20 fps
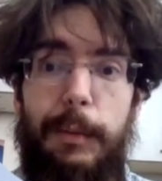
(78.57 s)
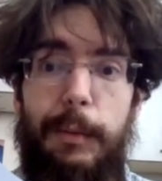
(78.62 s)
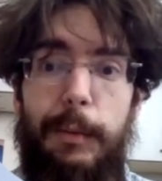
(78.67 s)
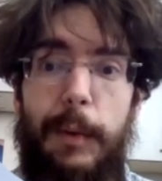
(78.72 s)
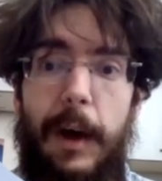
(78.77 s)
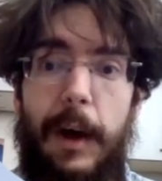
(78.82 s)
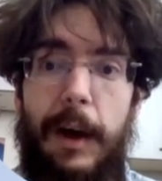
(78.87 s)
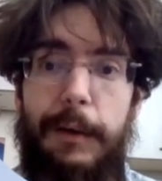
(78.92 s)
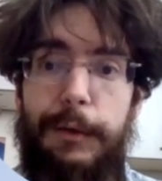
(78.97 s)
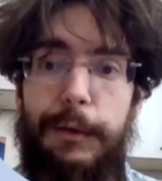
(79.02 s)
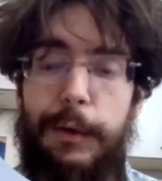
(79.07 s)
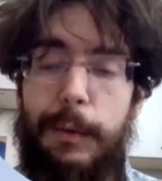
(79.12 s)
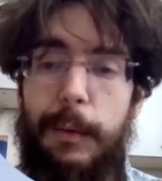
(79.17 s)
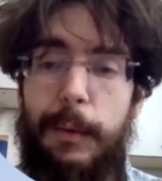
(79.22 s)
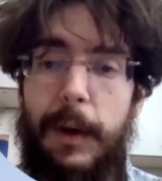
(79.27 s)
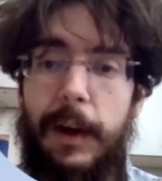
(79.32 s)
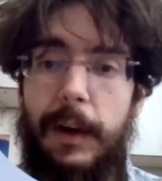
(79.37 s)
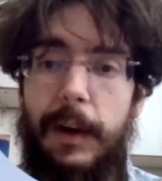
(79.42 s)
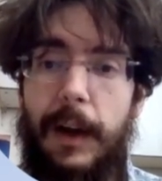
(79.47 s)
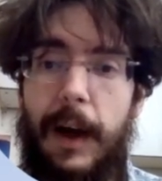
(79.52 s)
we have to
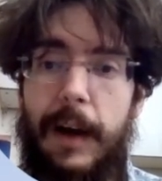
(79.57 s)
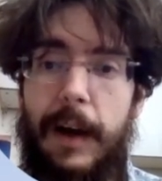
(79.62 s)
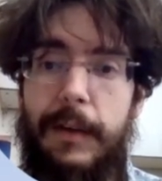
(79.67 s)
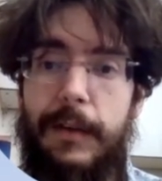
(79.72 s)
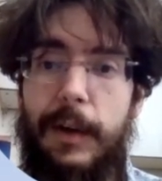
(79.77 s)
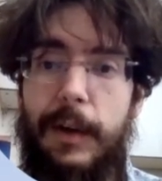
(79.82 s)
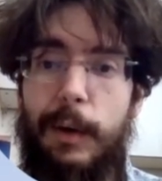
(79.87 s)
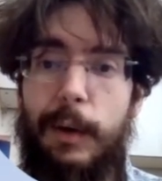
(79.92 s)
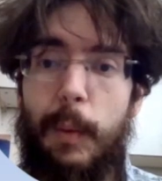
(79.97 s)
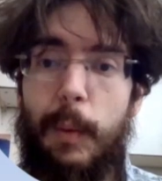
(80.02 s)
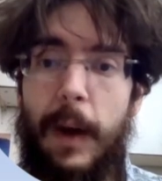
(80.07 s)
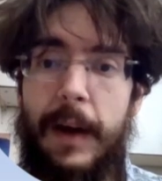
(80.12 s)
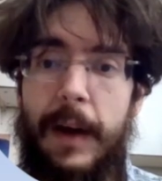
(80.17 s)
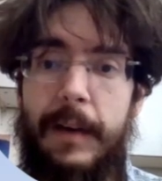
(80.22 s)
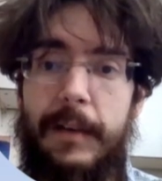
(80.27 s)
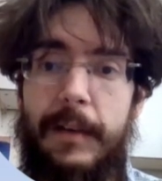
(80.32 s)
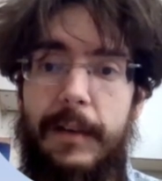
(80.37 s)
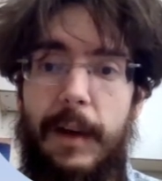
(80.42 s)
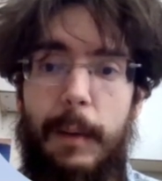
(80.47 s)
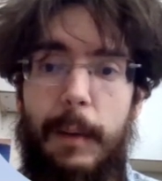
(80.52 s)
realize that when
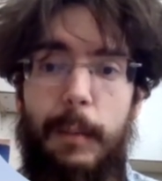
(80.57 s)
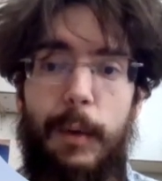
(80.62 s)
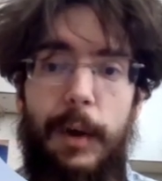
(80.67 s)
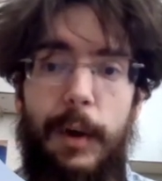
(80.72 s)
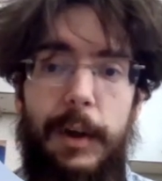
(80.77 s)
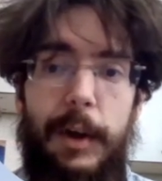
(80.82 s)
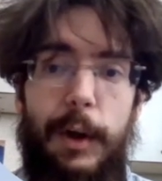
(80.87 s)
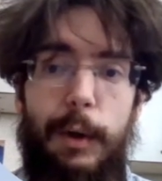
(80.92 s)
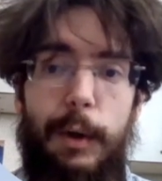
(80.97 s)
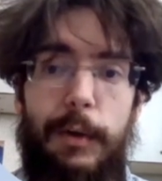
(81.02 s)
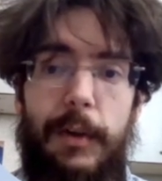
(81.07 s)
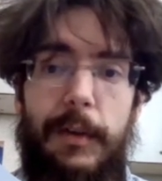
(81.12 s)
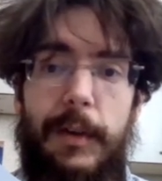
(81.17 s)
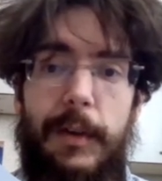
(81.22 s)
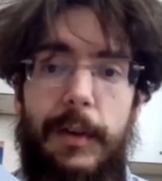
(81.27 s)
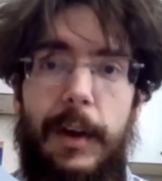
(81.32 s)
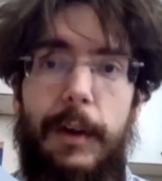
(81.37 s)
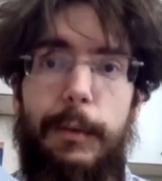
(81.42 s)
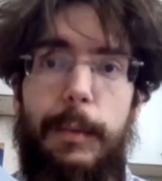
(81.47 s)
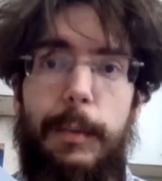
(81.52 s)
someone uses
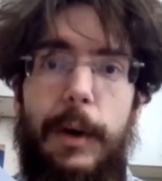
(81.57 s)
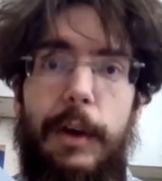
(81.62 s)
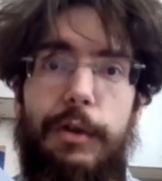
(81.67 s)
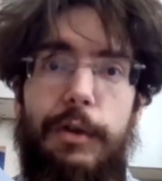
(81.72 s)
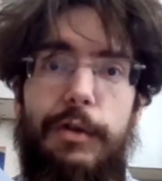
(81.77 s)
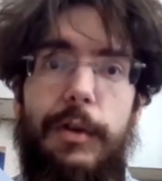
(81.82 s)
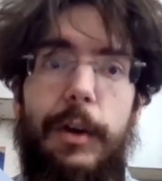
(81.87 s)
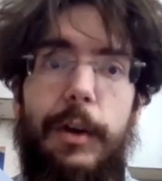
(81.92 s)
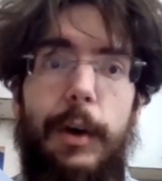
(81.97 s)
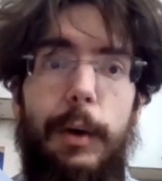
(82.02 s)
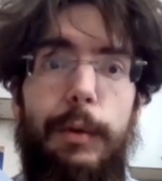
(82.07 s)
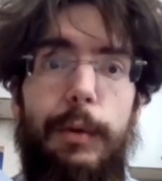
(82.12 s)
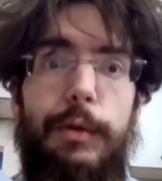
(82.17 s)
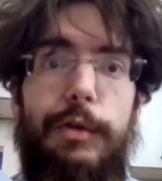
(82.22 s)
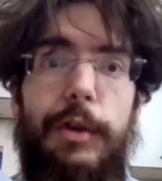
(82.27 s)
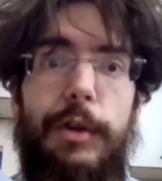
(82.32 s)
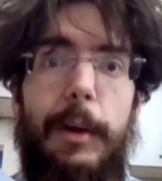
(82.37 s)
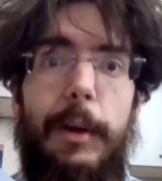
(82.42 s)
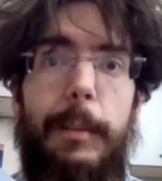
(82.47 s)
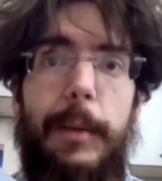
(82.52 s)
the expression ghost
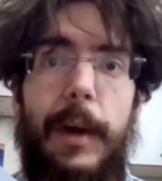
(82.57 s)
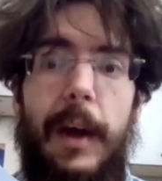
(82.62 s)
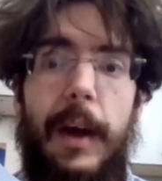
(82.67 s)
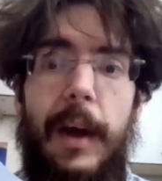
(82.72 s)
ship,